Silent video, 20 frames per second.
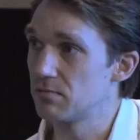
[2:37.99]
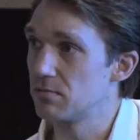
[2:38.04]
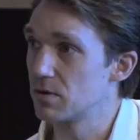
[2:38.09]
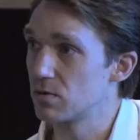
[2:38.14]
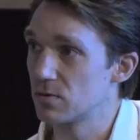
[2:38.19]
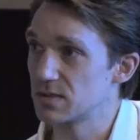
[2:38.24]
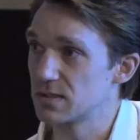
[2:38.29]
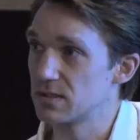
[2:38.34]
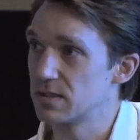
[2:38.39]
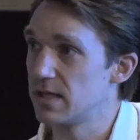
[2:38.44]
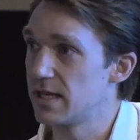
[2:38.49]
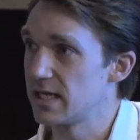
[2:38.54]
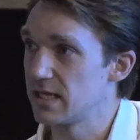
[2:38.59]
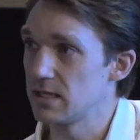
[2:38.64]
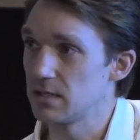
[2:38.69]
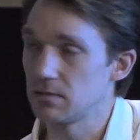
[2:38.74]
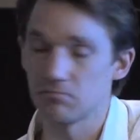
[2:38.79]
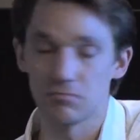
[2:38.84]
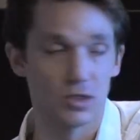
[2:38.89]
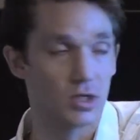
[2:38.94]
there wasn't
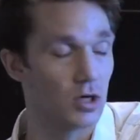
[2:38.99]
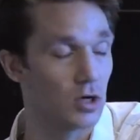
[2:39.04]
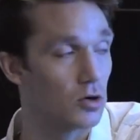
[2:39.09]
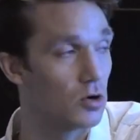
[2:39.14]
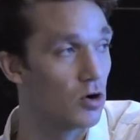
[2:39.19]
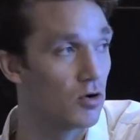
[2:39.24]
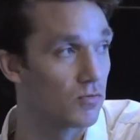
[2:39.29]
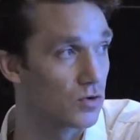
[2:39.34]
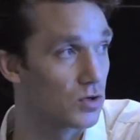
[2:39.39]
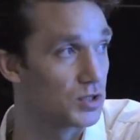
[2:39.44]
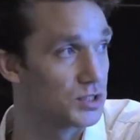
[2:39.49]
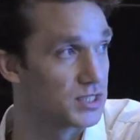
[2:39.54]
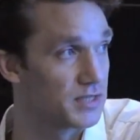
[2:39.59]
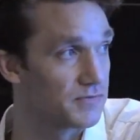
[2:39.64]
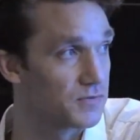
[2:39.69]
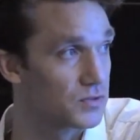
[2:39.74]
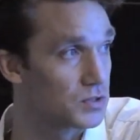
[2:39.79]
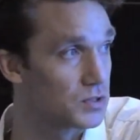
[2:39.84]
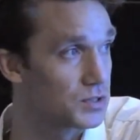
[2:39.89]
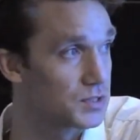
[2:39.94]
any you know overall
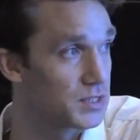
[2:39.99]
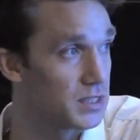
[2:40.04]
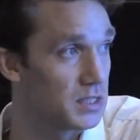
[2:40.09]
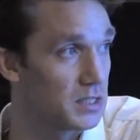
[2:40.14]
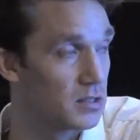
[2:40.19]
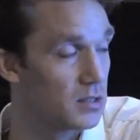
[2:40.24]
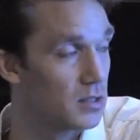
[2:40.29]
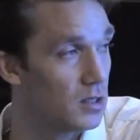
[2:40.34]
difficulty.